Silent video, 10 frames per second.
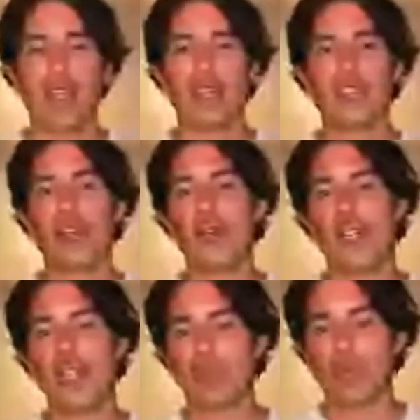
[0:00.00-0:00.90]
So
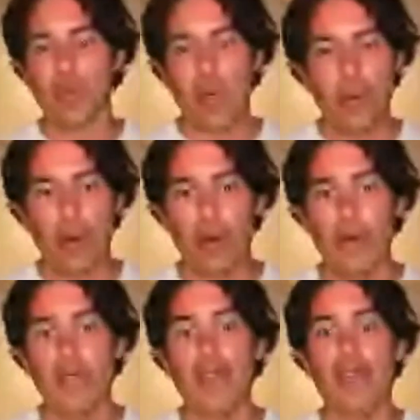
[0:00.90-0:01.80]
let's remember
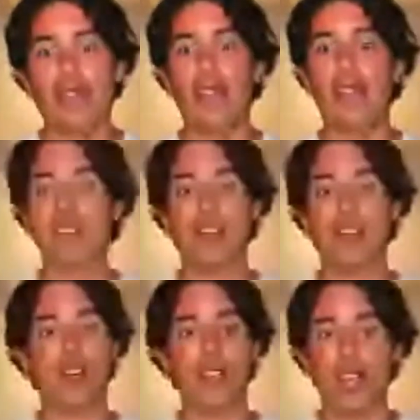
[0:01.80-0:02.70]
that these
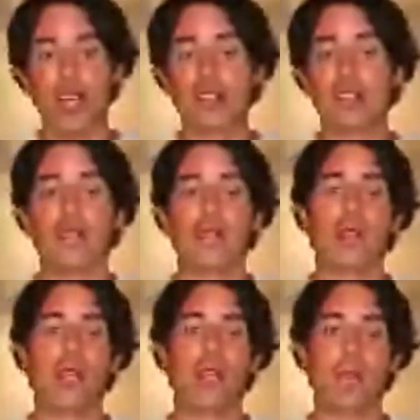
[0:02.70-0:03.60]
are not
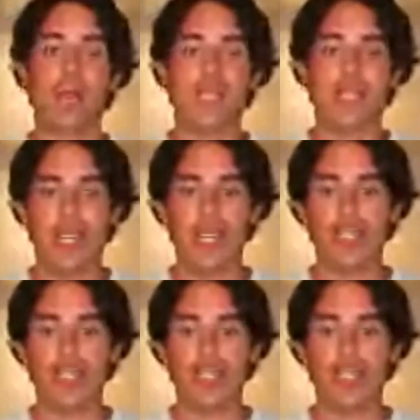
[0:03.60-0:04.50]
uh,
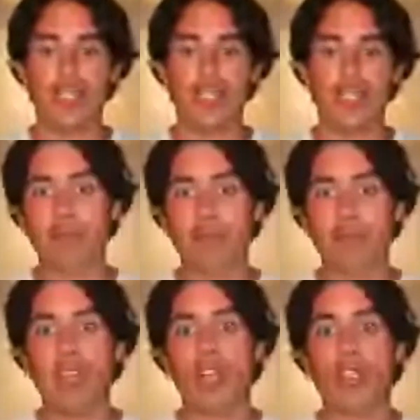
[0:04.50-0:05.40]
meditation
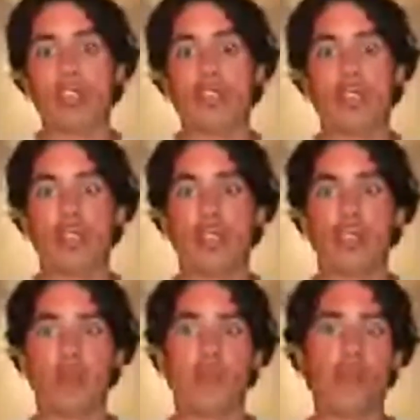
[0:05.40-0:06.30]
alignments
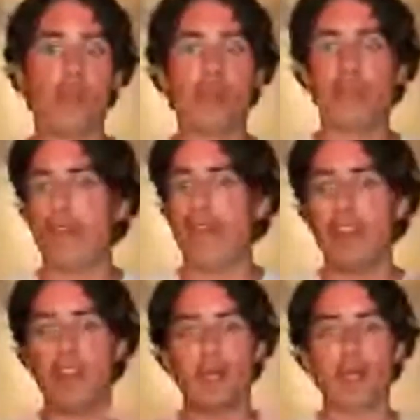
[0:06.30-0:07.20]
to
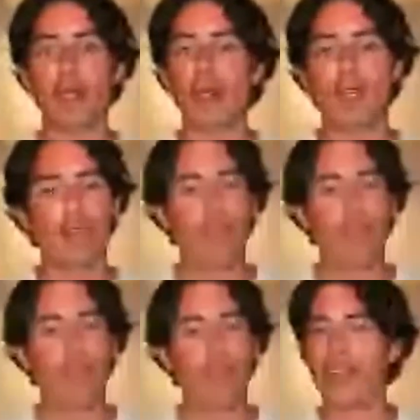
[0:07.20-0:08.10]
feel
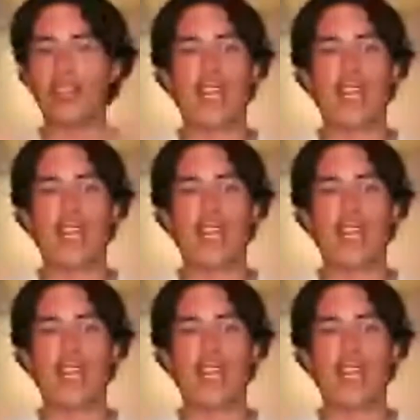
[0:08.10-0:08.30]
beautiful and